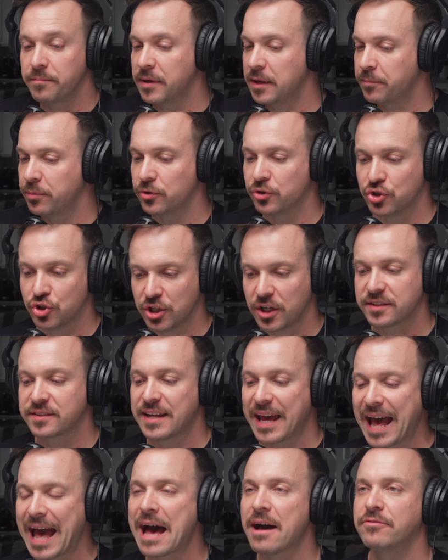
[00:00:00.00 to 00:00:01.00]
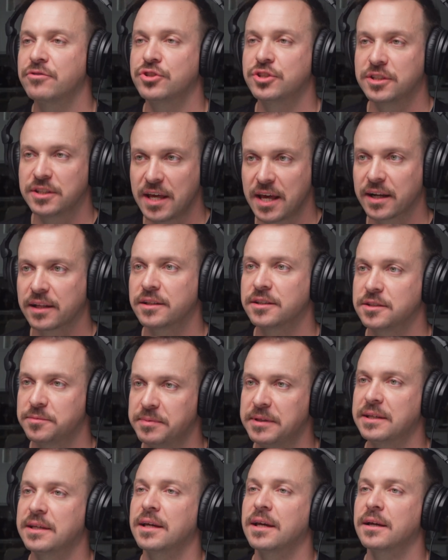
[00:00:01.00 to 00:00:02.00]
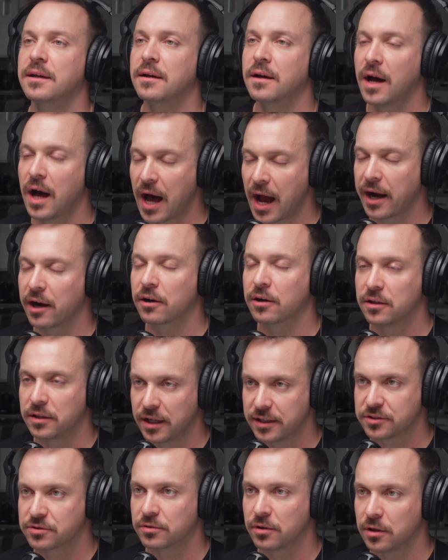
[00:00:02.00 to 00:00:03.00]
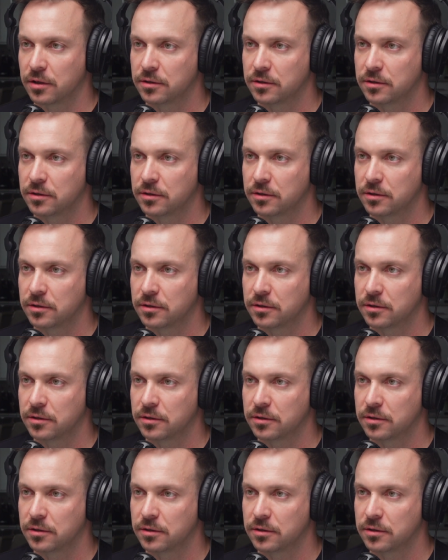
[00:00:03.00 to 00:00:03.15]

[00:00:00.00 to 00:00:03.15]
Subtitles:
people just have, genetically speaking, higher cholesterol.